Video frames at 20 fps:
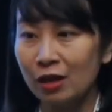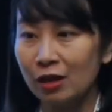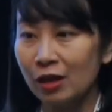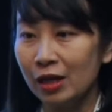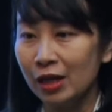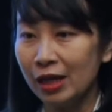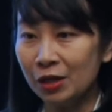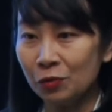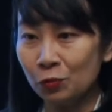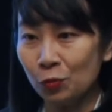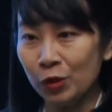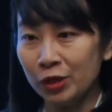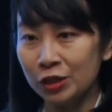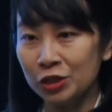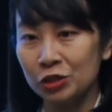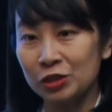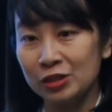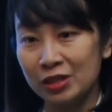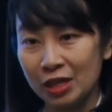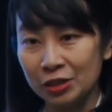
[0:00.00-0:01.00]
in
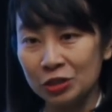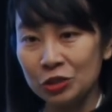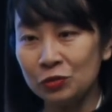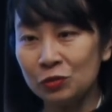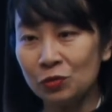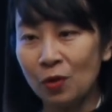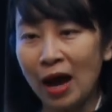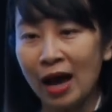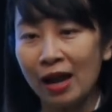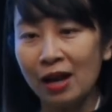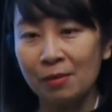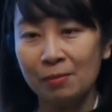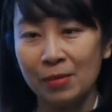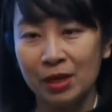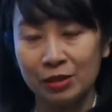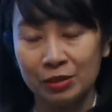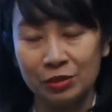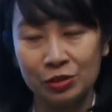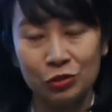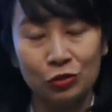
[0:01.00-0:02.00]
which the two
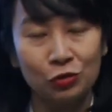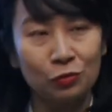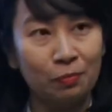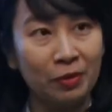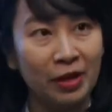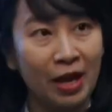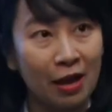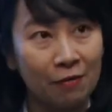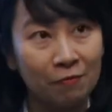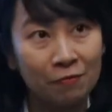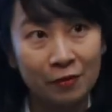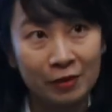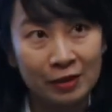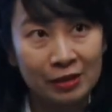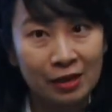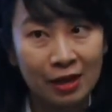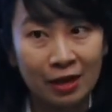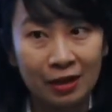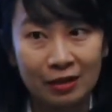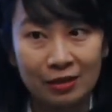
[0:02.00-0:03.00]
elements should be
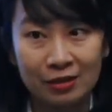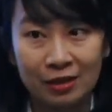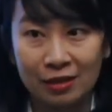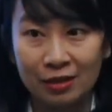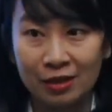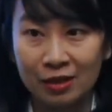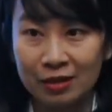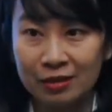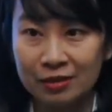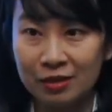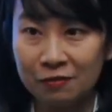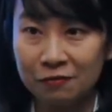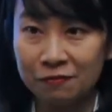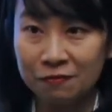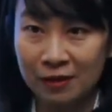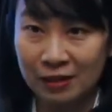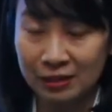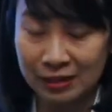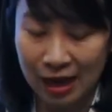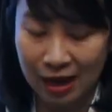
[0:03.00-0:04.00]
emphasized. The
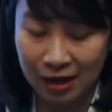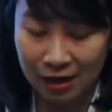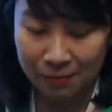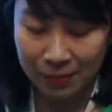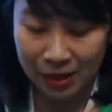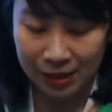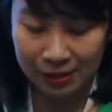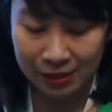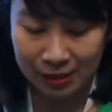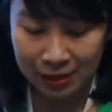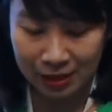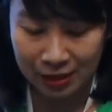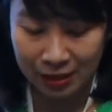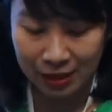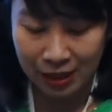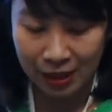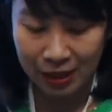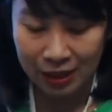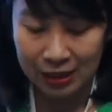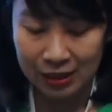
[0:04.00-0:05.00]
first element
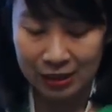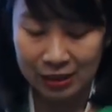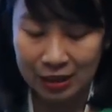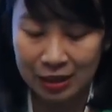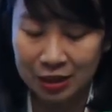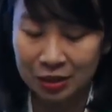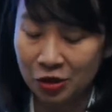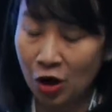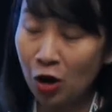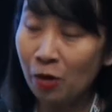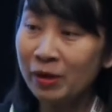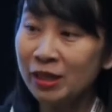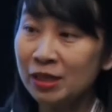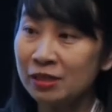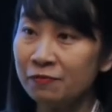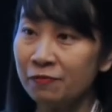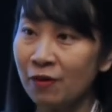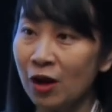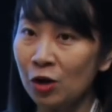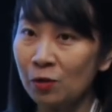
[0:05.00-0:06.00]
is economic
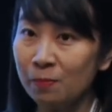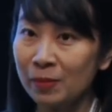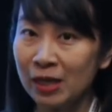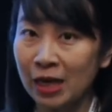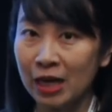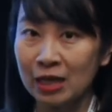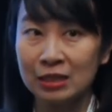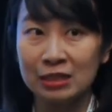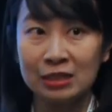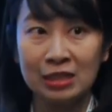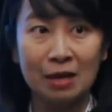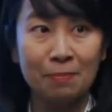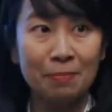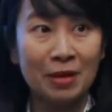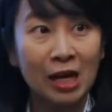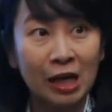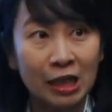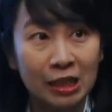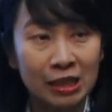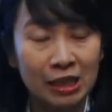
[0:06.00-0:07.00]
development and
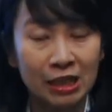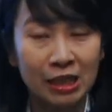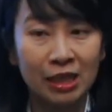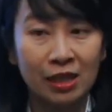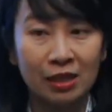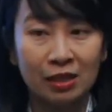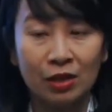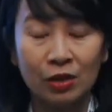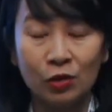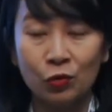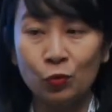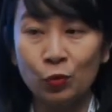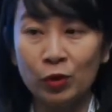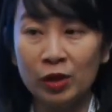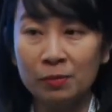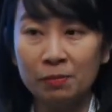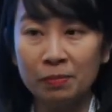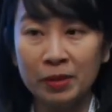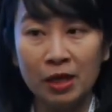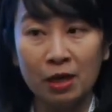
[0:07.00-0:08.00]
stability
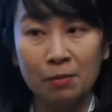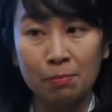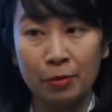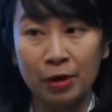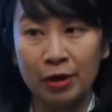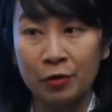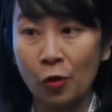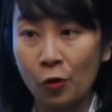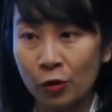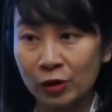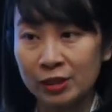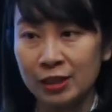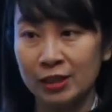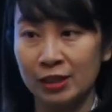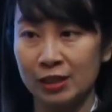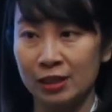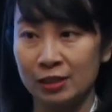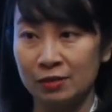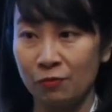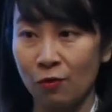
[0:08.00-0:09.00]
will be a
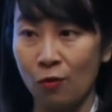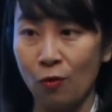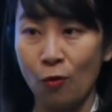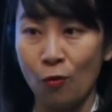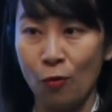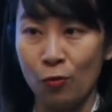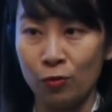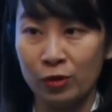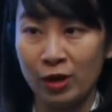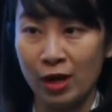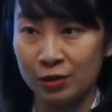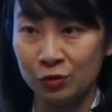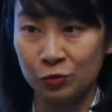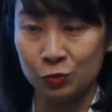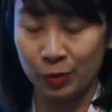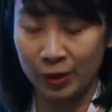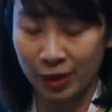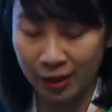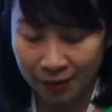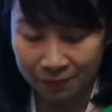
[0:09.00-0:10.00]
priority for all
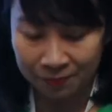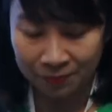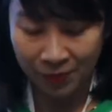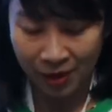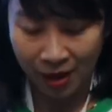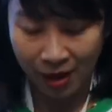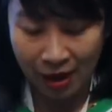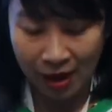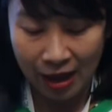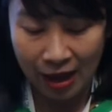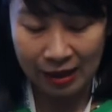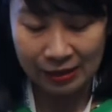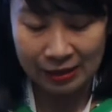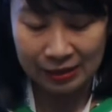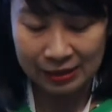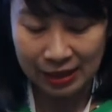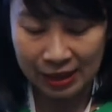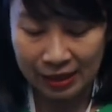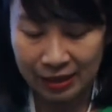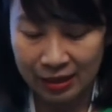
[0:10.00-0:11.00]
countries. And
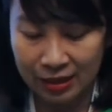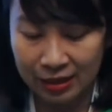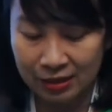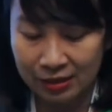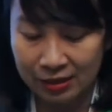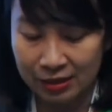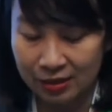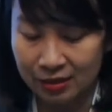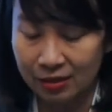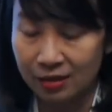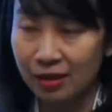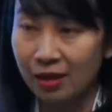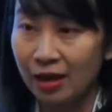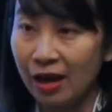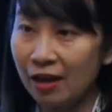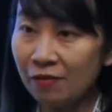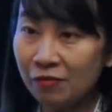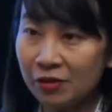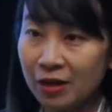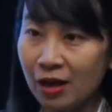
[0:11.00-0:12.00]
second,
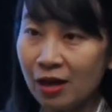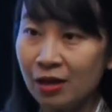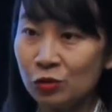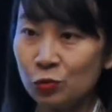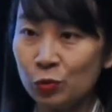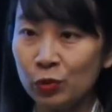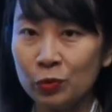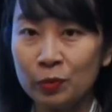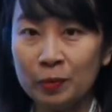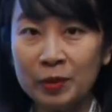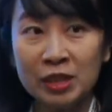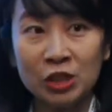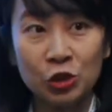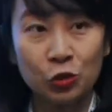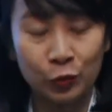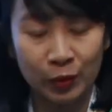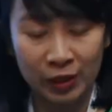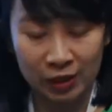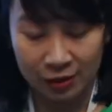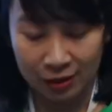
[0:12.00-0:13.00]
every country will be
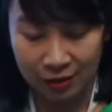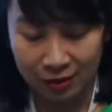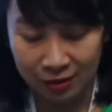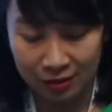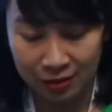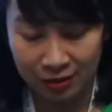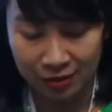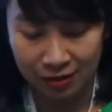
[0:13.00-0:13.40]
treated